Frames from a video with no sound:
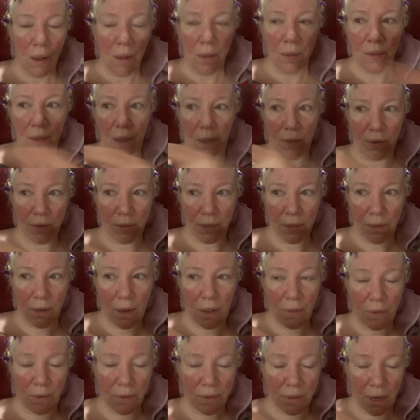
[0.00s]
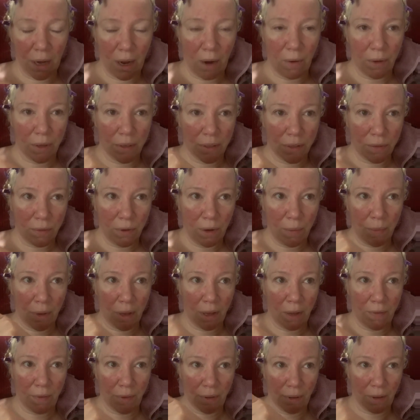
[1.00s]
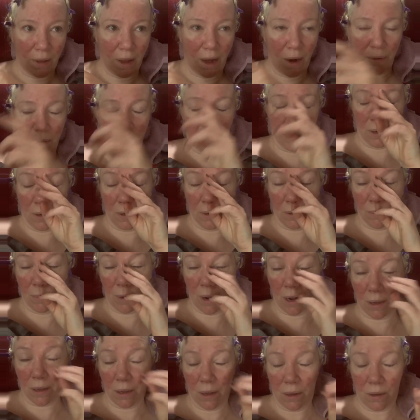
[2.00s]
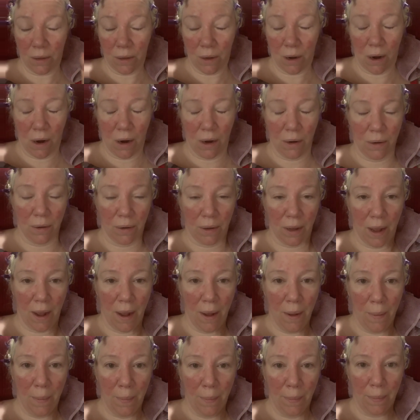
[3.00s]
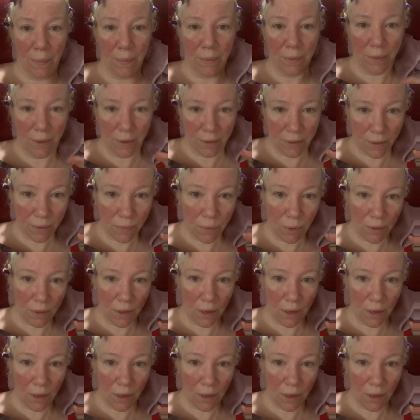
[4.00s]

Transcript: Now there's another terrorist screaming even louder in her backyard, okay? This is what